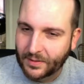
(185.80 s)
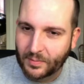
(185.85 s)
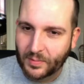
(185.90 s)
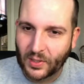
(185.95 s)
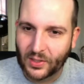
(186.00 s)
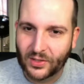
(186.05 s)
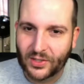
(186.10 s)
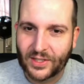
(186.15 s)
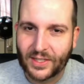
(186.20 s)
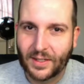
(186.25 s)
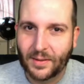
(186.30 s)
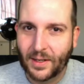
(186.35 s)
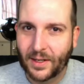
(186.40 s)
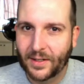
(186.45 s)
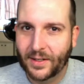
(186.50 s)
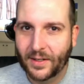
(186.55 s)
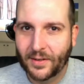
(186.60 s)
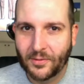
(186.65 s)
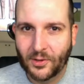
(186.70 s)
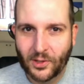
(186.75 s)
persi- I
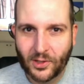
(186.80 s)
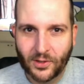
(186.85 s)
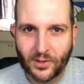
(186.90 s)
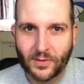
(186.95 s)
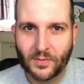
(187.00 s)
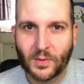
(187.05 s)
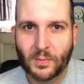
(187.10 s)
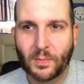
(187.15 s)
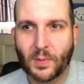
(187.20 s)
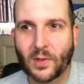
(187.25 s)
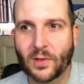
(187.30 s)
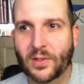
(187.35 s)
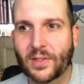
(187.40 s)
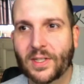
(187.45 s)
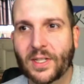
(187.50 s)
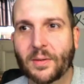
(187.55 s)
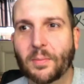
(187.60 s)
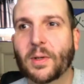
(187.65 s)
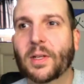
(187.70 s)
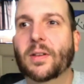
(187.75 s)
never heard of a
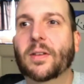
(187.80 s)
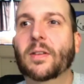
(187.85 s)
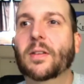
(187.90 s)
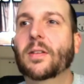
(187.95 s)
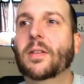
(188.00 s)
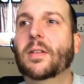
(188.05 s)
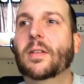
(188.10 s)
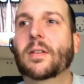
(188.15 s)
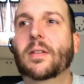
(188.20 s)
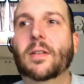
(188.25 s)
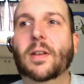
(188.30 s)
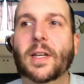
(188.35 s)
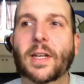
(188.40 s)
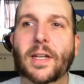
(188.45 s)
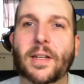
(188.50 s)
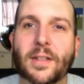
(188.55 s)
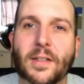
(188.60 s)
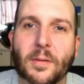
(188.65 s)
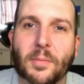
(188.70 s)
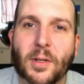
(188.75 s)
persimmons. I
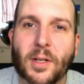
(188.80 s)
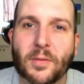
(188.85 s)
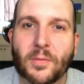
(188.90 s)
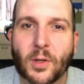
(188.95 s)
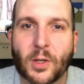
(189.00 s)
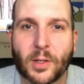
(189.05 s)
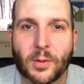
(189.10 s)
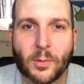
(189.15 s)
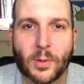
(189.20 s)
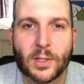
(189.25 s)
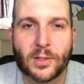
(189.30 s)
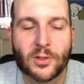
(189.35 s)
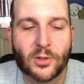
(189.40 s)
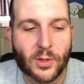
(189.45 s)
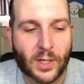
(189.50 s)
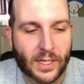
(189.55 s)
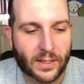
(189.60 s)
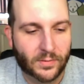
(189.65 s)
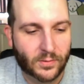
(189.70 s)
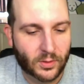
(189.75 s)
guess I'm not very well
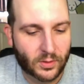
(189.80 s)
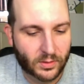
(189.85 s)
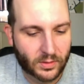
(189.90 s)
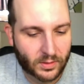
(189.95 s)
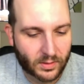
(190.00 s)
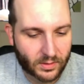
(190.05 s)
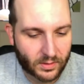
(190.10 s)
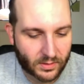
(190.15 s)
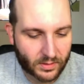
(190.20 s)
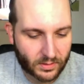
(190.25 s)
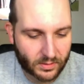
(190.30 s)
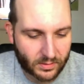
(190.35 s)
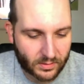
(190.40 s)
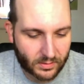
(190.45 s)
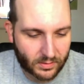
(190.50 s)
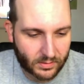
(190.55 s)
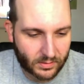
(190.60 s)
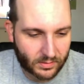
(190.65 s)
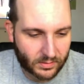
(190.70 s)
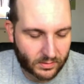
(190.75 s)
traveled.
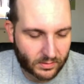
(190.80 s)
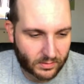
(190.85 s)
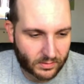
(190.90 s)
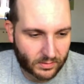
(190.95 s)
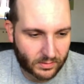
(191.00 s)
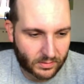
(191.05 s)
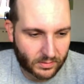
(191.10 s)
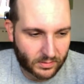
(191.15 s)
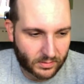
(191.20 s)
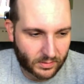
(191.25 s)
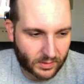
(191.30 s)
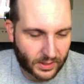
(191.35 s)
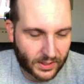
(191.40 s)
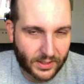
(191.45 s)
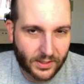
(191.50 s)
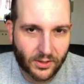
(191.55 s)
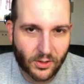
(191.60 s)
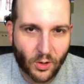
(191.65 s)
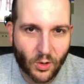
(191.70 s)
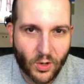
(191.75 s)
It's
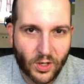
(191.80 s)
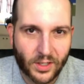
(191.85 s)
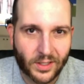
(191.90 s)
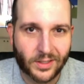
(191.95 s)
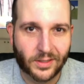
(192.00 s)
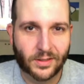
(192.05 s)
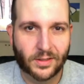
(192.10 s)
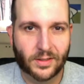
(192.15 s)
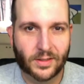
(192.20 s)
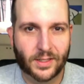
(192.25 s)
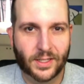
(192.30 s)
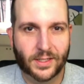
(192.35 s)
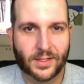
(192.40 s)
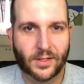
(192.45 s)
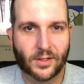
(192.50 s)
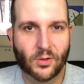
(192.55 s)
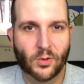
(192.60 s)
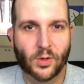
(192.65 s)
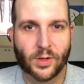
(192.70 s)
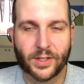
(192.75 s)
an orange. It's just
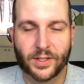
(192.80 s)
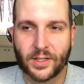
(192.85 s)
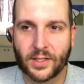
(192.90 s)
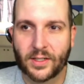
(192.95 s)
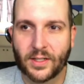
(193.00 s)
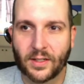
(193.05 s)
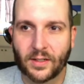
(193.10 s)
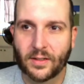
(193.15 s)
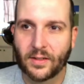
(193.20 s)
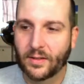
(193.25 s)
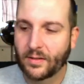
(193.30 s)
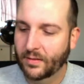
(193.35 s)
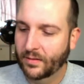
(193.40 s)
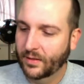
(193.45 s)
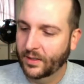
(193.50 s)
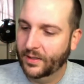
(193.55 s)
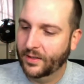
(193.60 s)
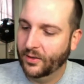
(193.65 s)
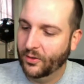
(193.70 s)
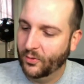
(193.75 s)
an orange. It's a
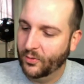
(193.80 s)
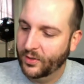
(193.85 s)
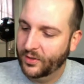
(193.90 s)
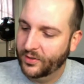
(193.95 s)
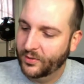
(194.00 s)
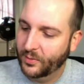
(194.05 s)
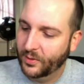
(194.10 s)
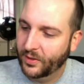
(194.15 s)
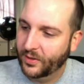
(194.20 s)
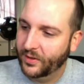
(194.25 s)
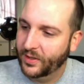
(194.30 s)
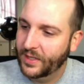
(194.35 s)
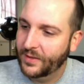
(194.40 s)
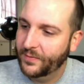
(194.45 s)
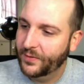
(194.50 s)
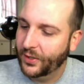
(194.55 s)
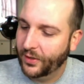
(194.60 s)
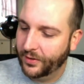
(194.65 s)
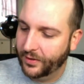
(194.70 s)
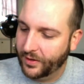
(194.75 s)
it's an orange with
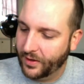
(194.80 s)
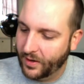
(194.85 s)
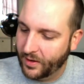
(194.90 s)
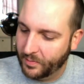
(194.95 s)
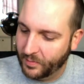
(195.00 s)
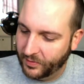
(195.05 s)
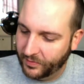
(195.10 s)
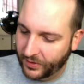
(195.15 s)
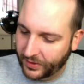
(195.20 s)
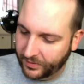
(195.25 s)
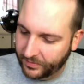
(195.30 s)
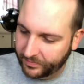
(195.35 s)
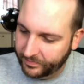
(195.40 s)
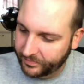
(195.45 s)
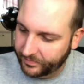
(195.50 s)
leaves on top of it.